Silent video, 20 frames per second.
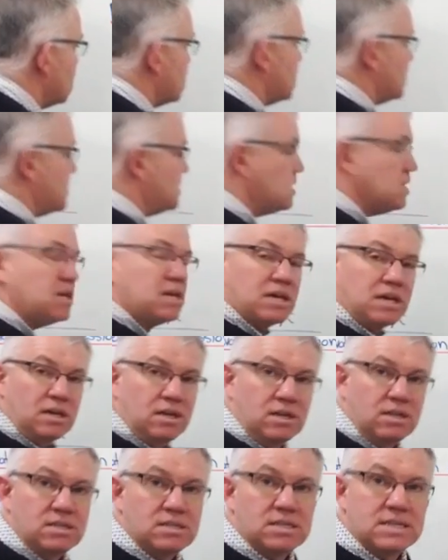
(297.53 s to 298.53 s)
to C,
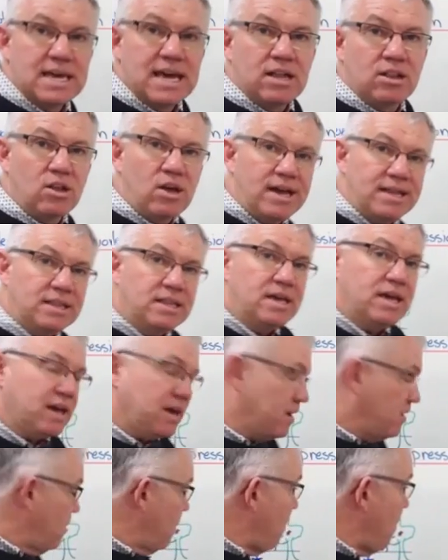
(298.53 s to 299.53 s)
to that line
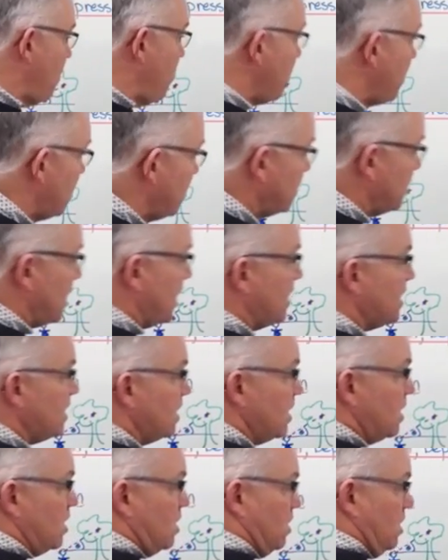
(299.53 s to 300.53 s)
there. Okay?
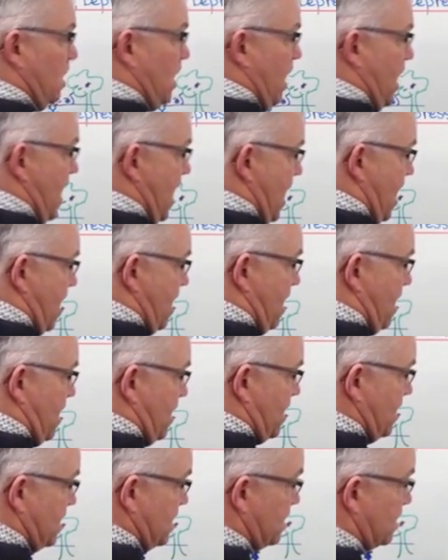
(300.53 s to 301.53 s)

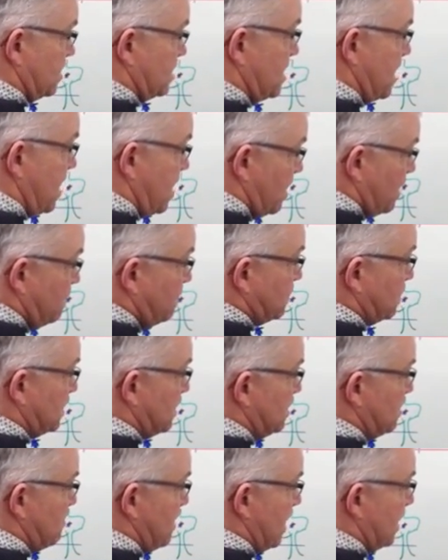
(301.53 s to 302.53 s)
Now, if you
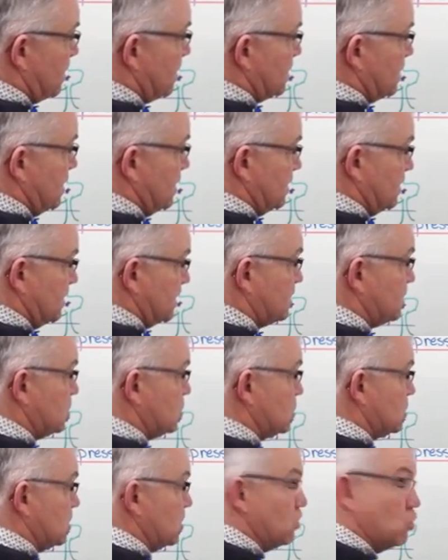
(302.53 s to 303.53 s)
think about it, this
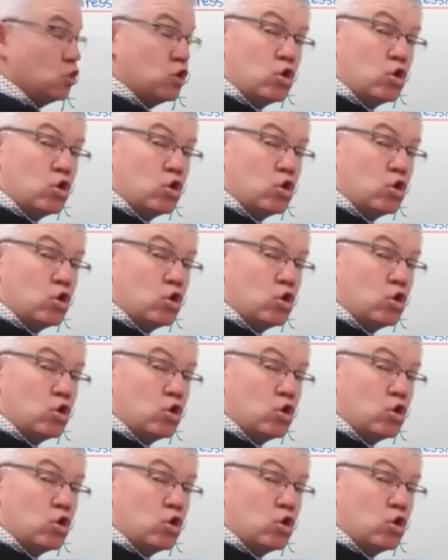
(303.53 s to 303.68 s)
is